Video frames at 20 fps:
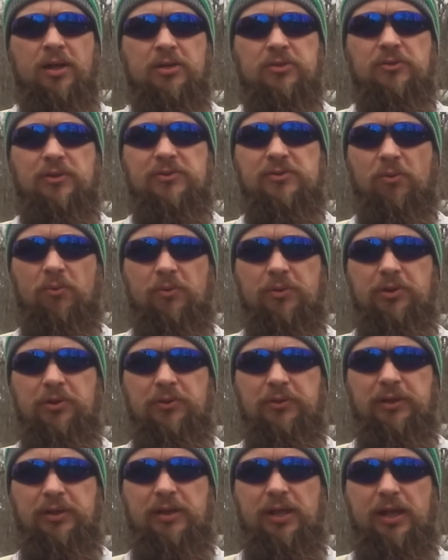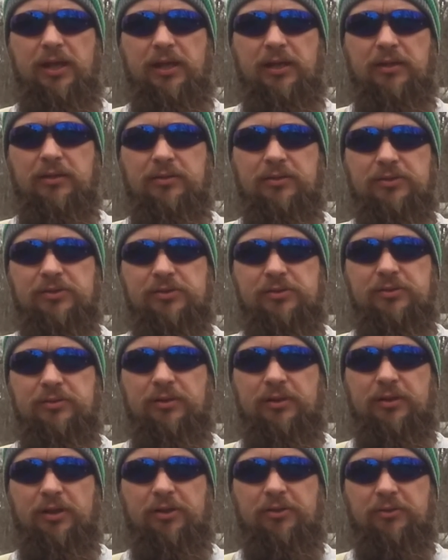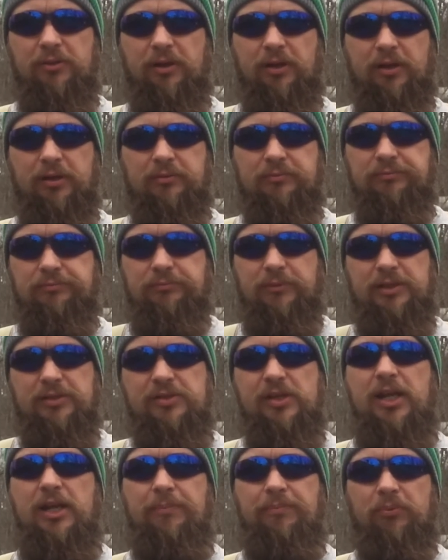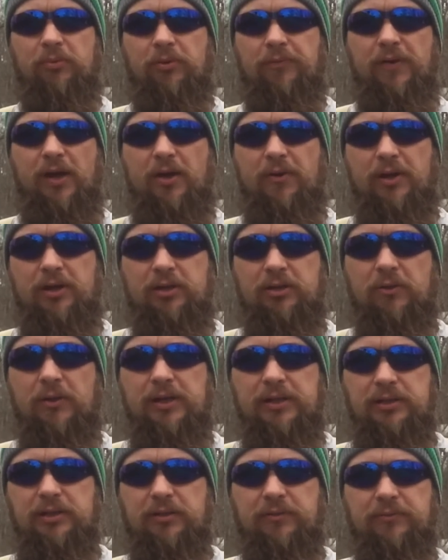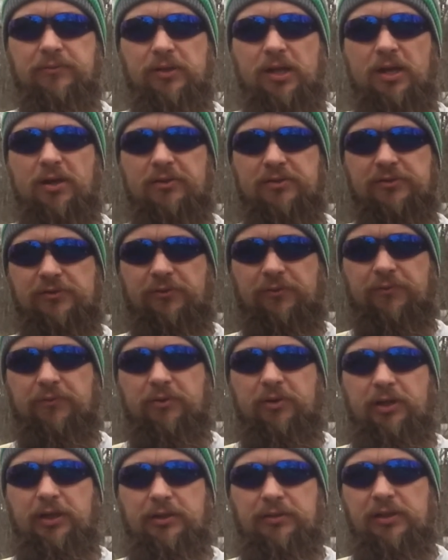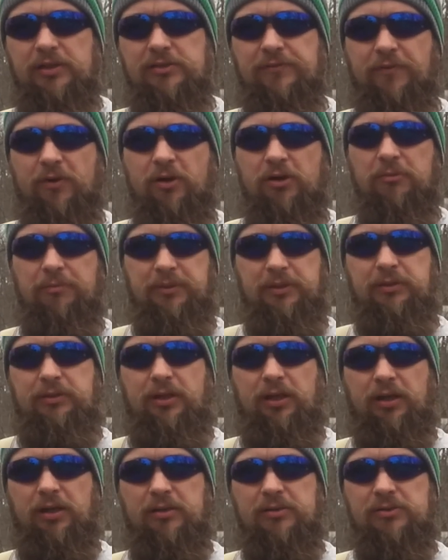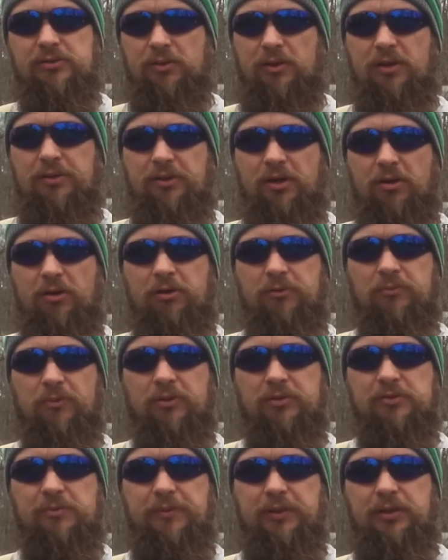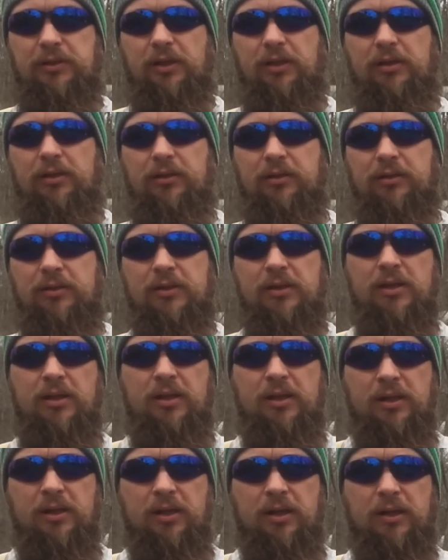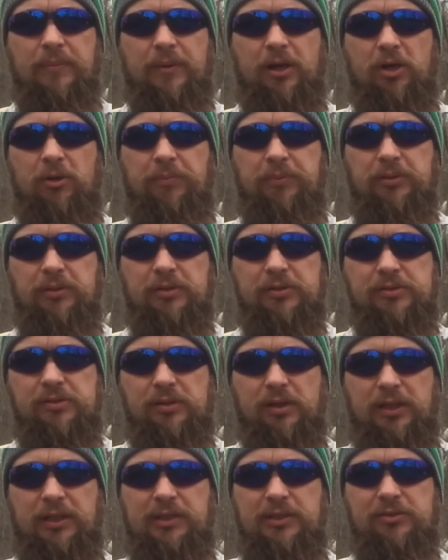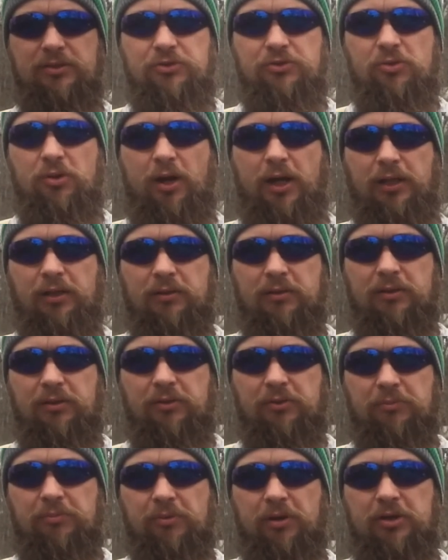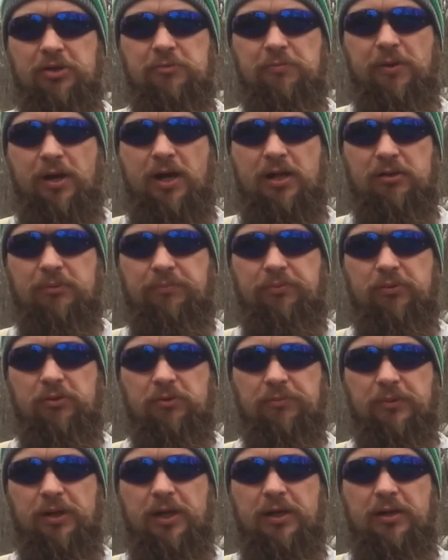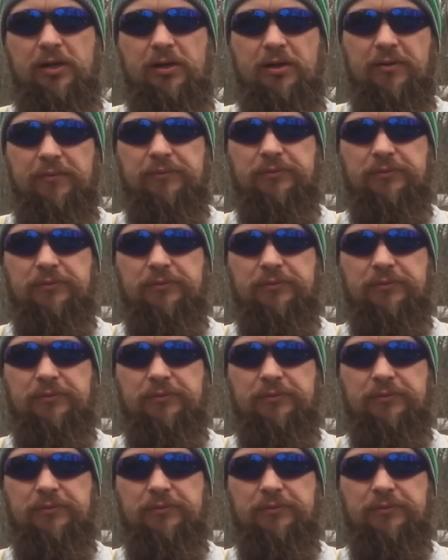So that's what we're doing today. Just another uh, example of how I go out and get logs for free. And these have already been cut, so all the hard work's been done. I'm hoping just to ease the trailer under the brush pile and pull them right off.